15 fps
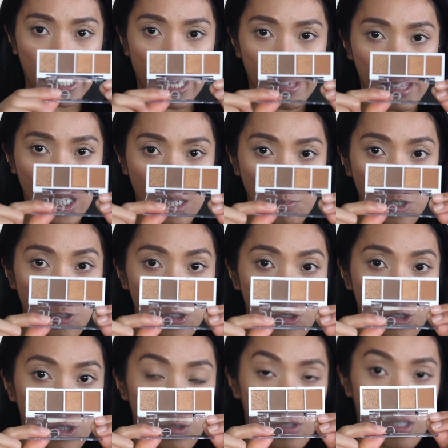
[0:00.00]
I think I'm going
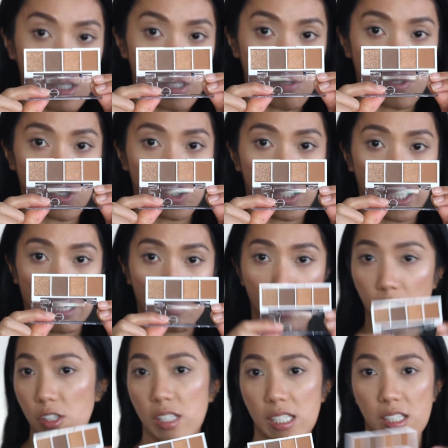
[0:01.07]
to use this for today
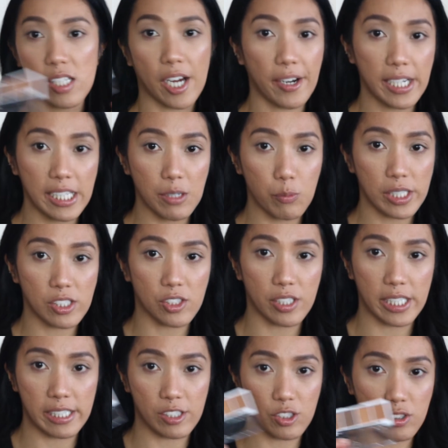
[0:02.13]
because it's currently winter
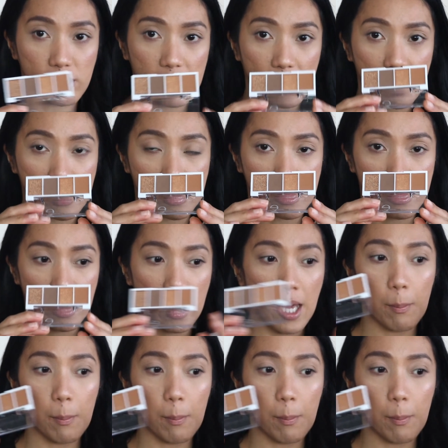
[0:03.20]
here in New Zealand.